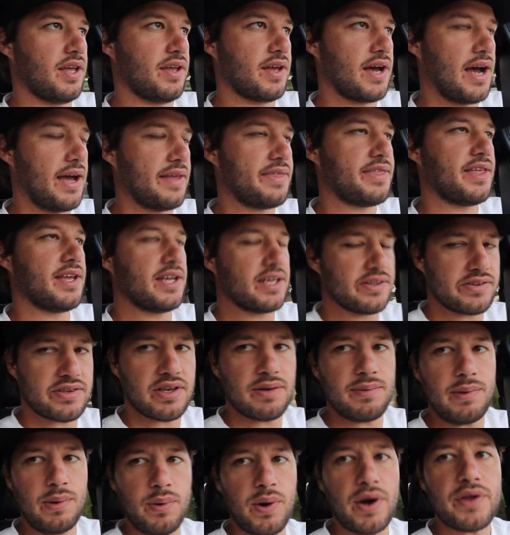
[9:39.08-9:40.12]
I think it's
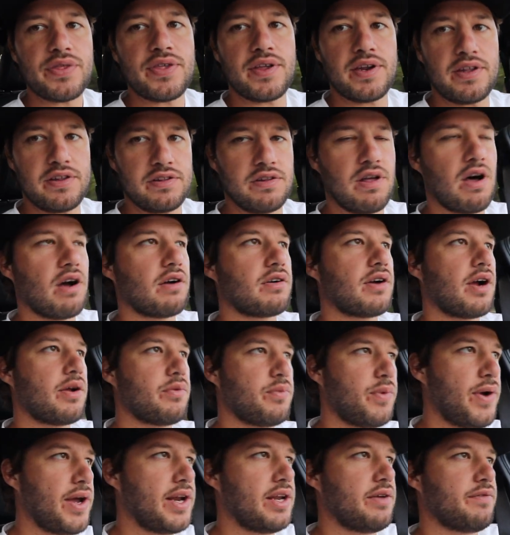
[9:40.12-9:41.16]
going to be worth it in the long
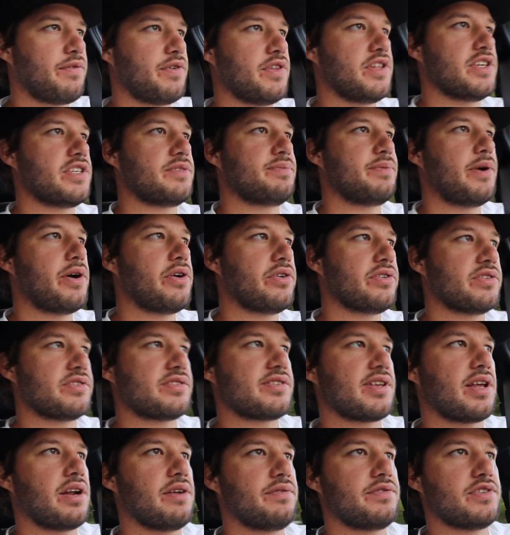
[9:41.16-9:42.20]
run waiting for this boat
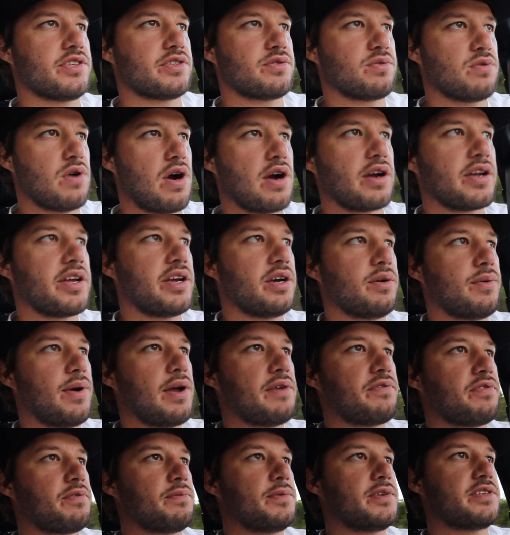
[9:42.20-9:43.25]
instead of just walking
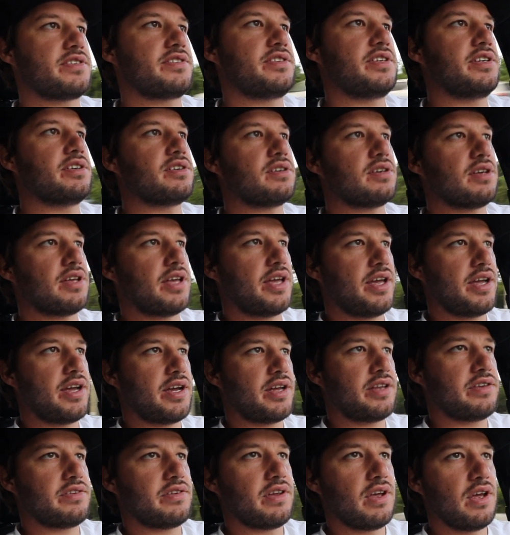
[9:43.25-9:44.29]
away from this deal
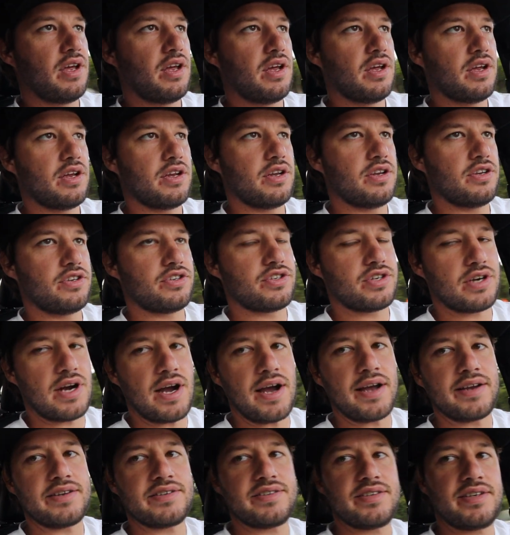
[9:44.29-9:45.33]
and
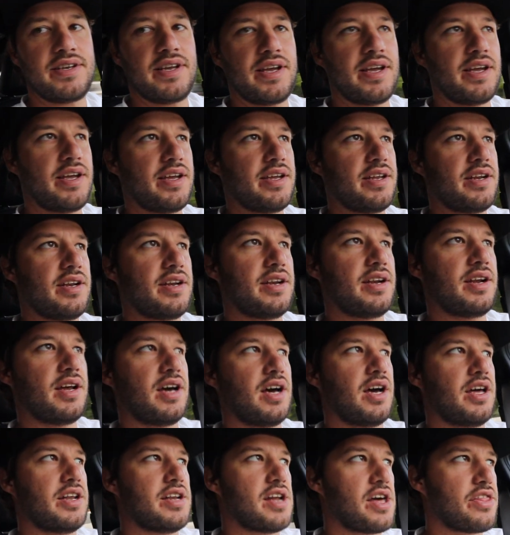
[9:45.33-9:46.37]
trying to get
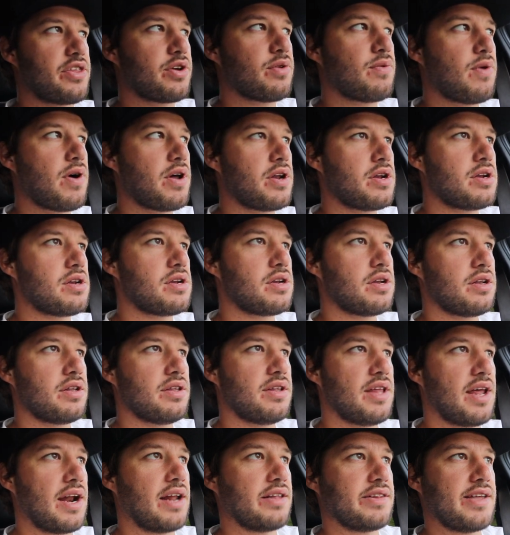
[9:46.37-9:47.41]
another one
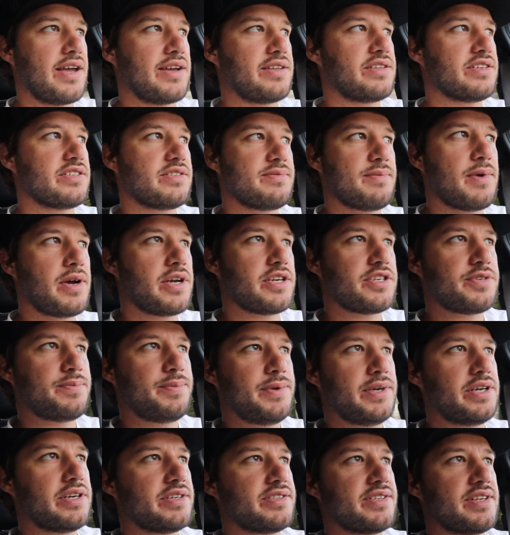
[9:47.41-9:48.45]
that I like this much,
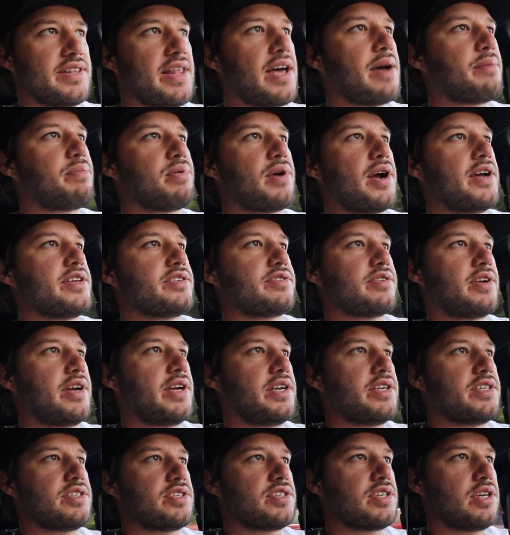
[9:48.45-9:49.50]
because in that price
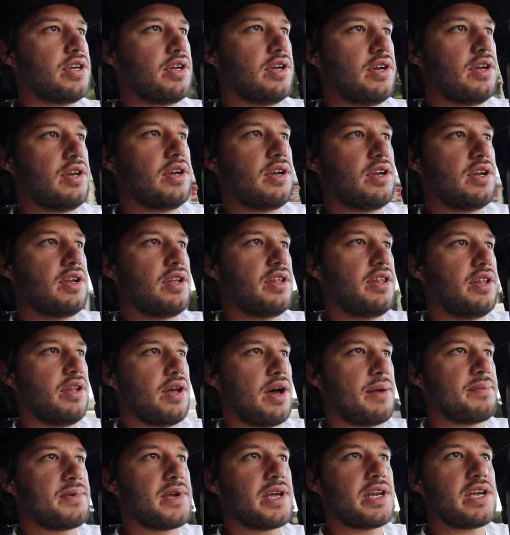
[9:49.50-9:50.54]
range
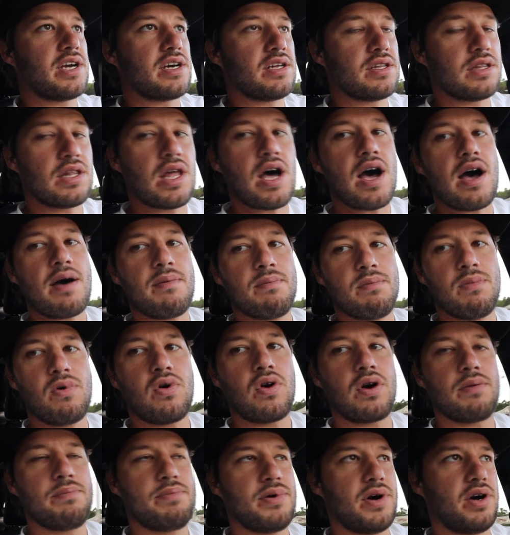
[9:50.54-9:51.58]
I'm getting a lot
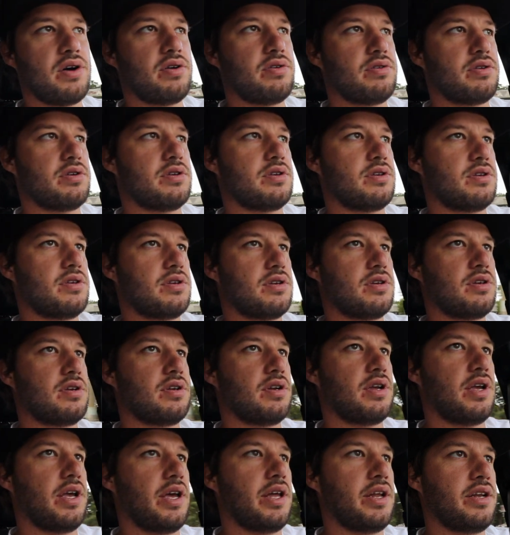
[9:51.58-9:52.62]
more boat
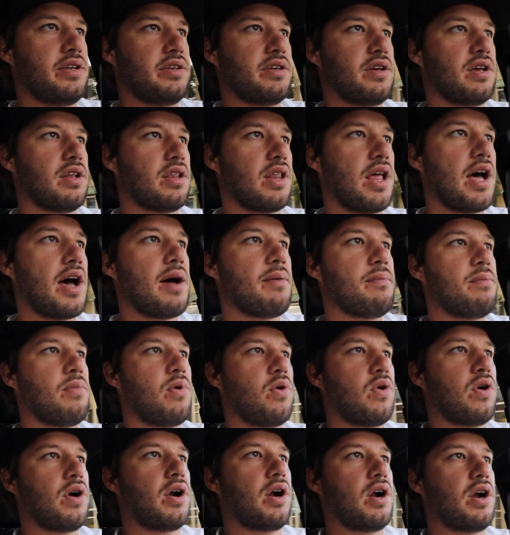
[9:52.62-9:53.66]
and a lot
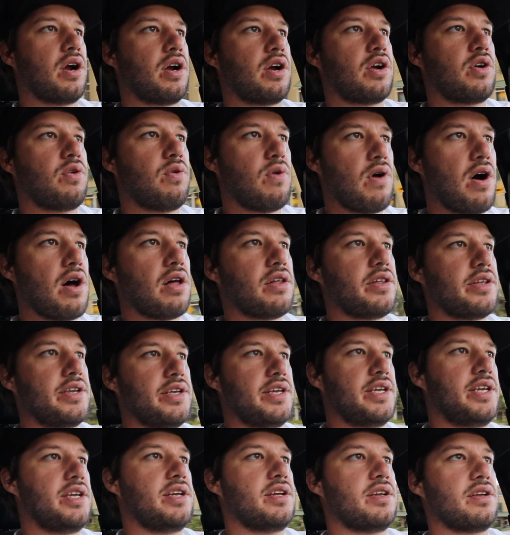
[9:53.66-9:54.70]
more
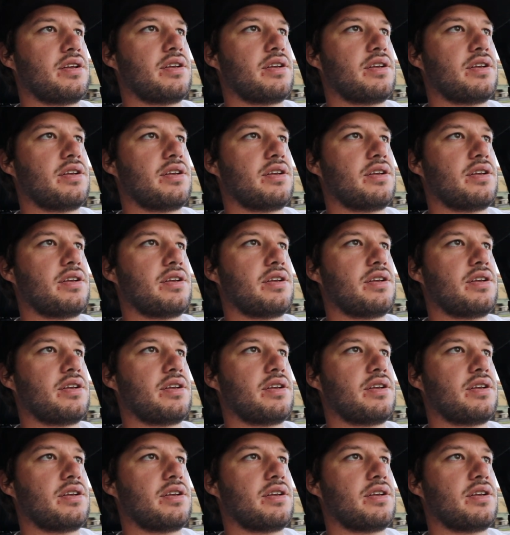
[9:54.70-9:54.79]
quality